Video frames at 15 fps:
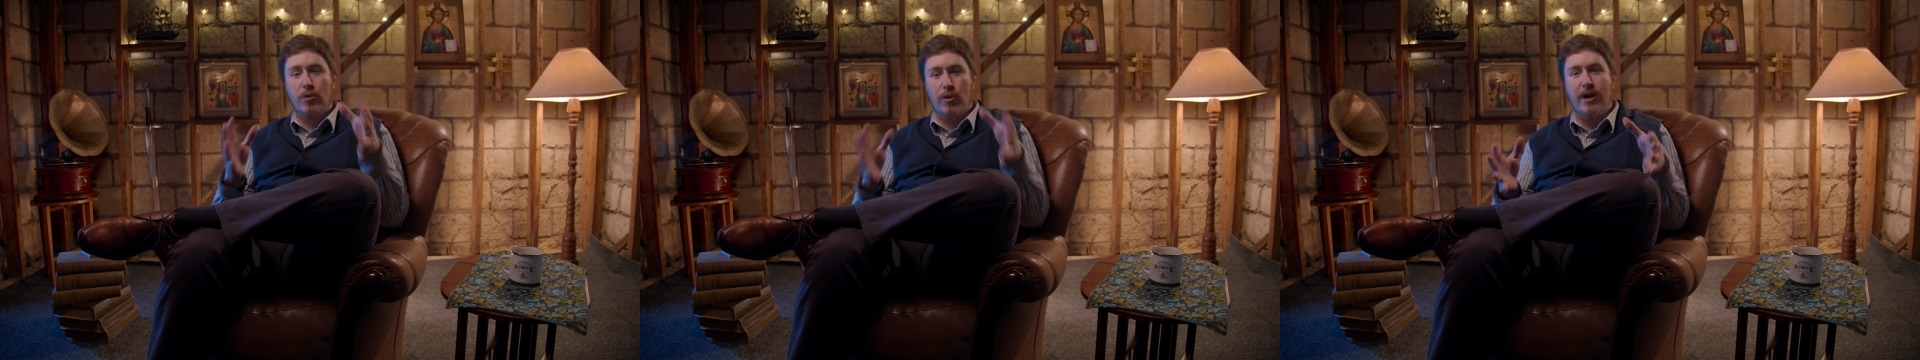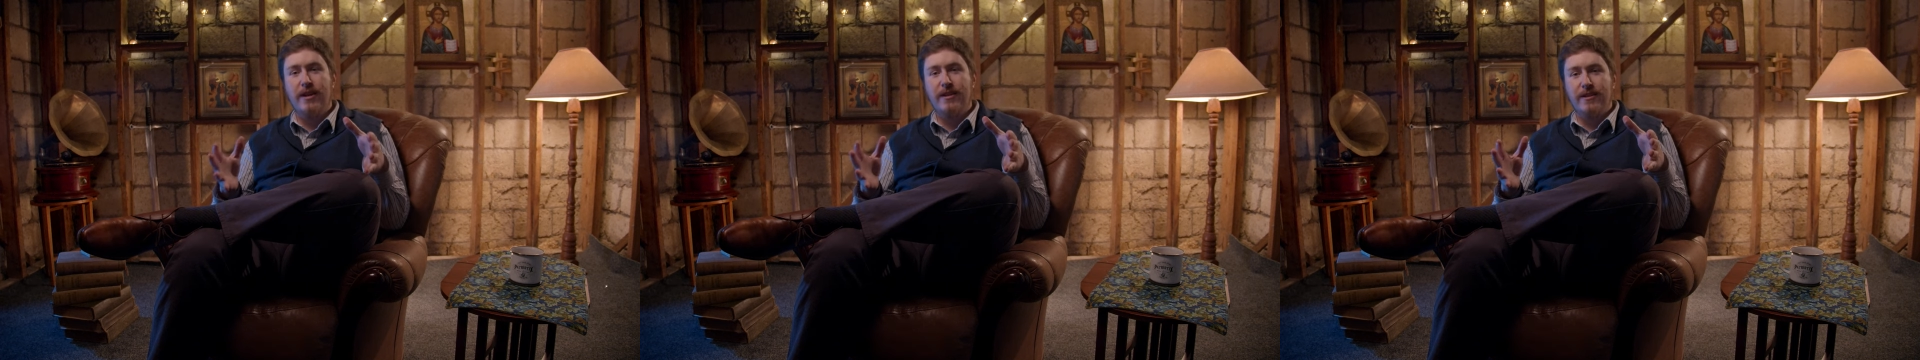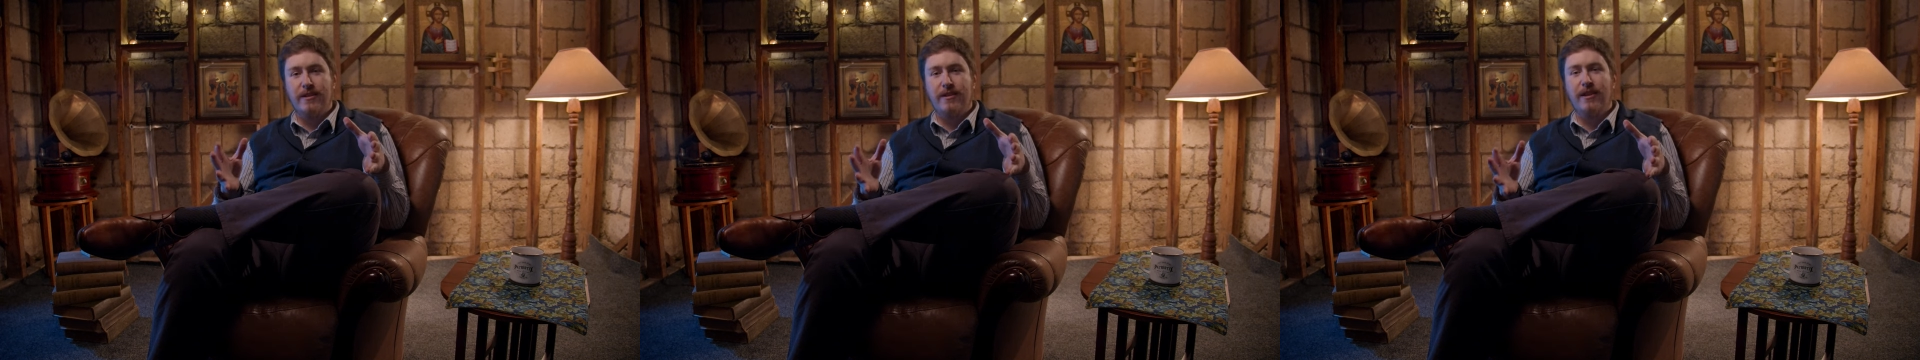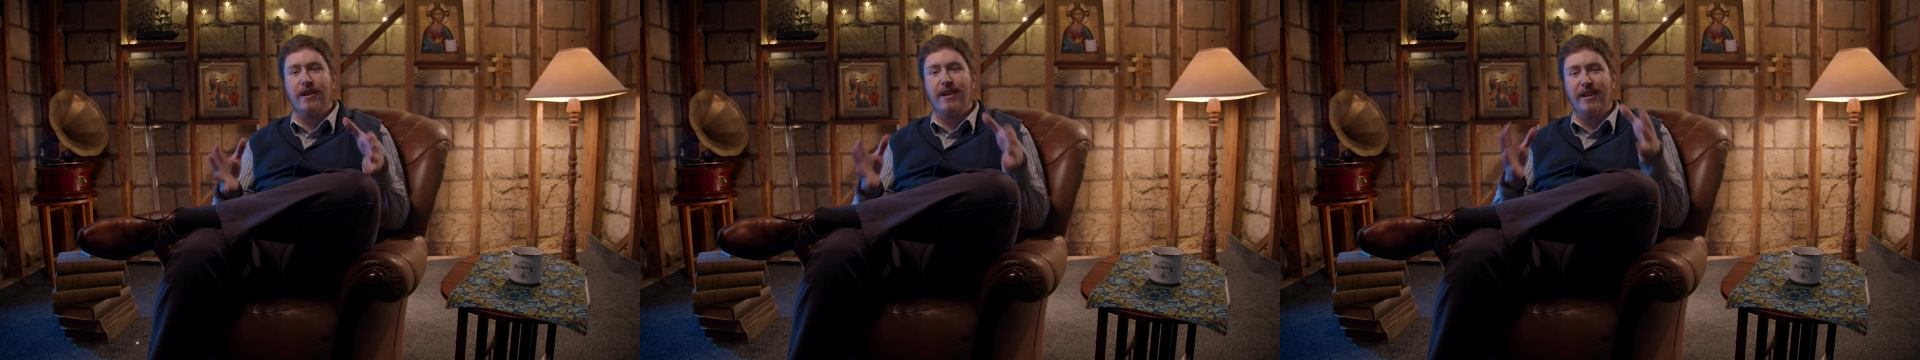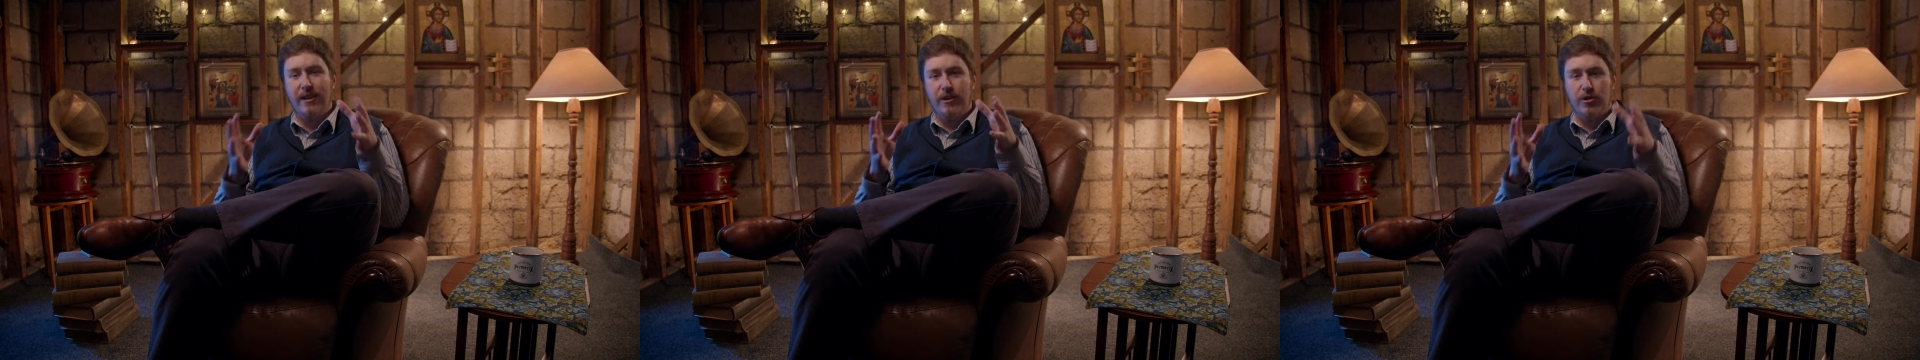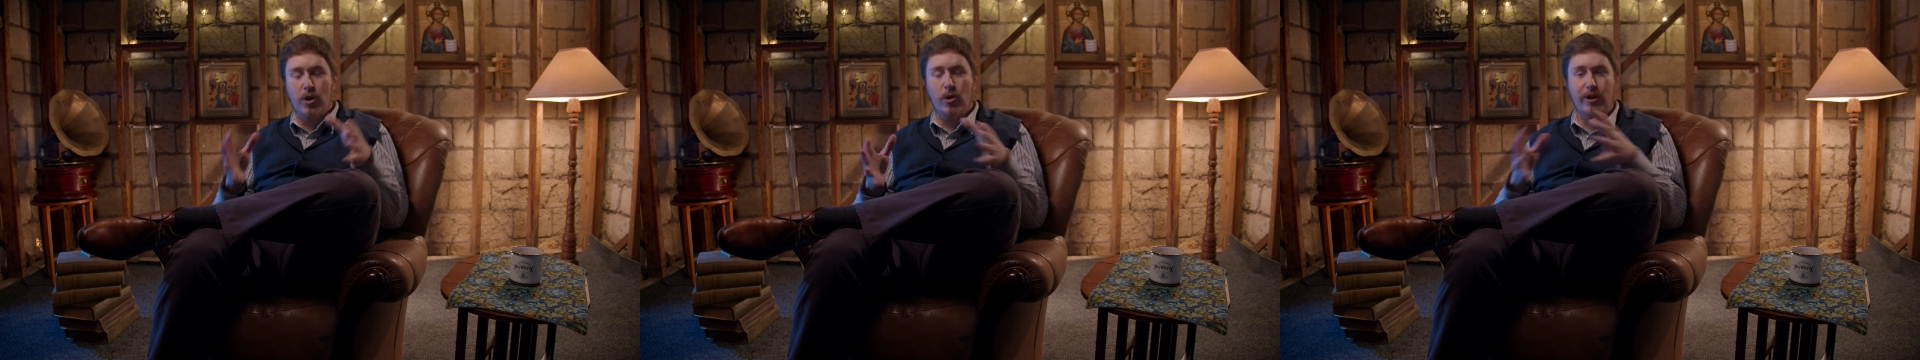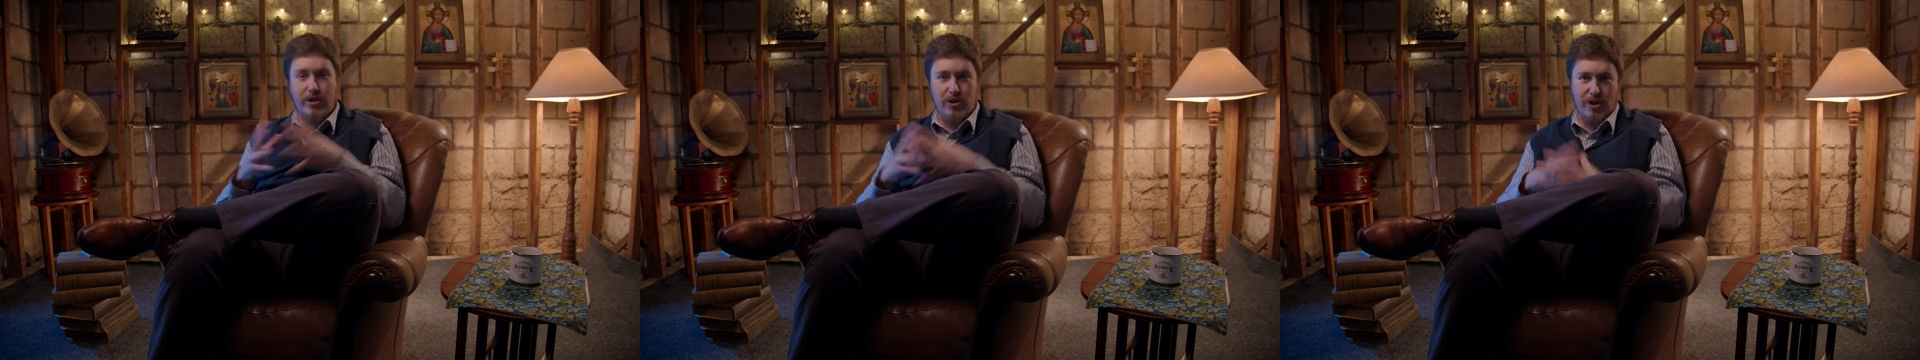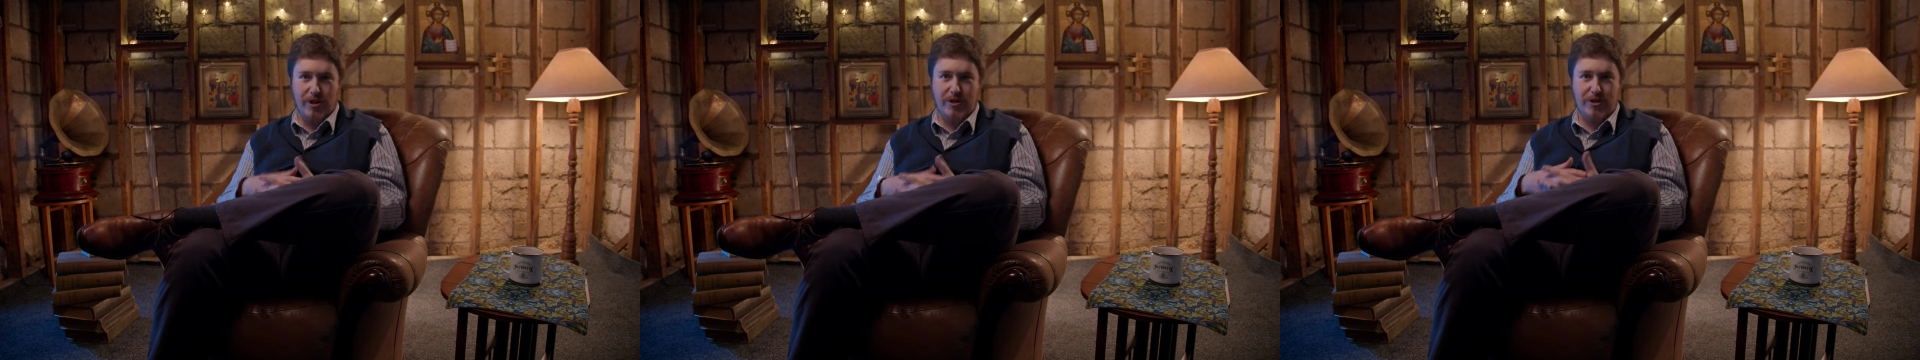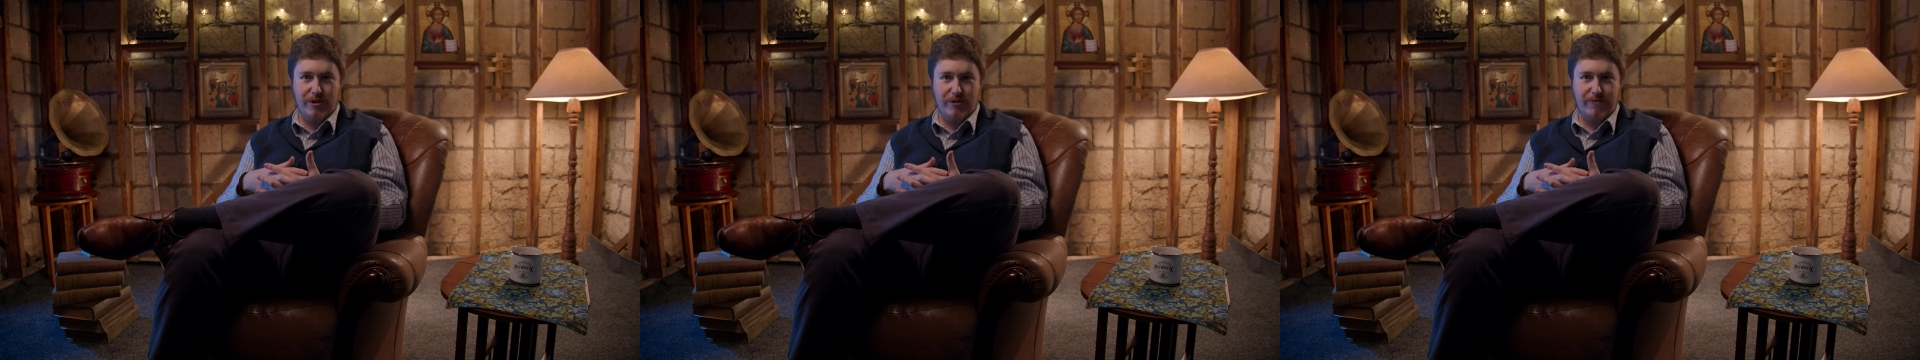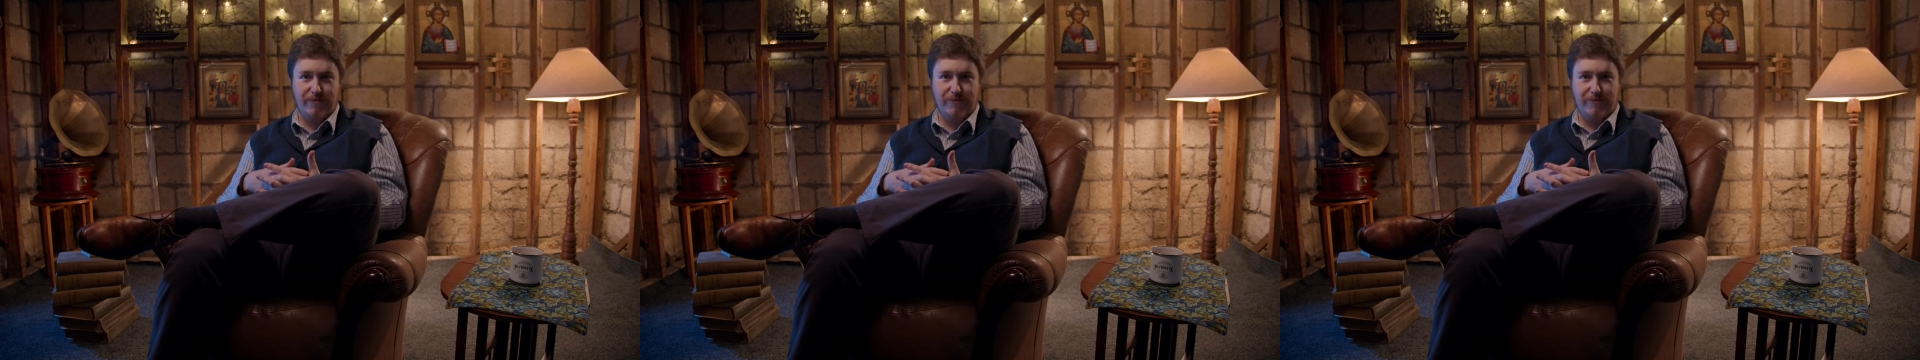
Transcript: Christ in His Holy Church.